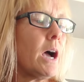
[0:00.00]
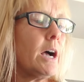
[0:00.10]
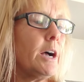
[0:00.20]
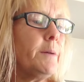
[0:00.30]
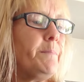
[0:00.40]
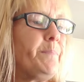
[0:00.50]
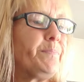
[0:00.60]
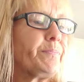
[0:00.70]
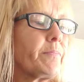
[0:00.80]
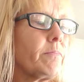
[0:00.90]
Um,
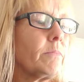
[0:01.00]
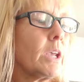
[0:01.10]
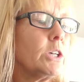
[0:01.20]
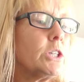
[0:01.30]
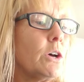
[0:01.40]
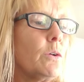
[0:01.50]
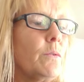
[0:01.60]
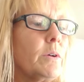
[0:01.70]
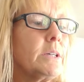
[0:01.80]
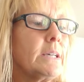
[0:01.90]

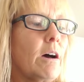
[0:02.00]
so uh,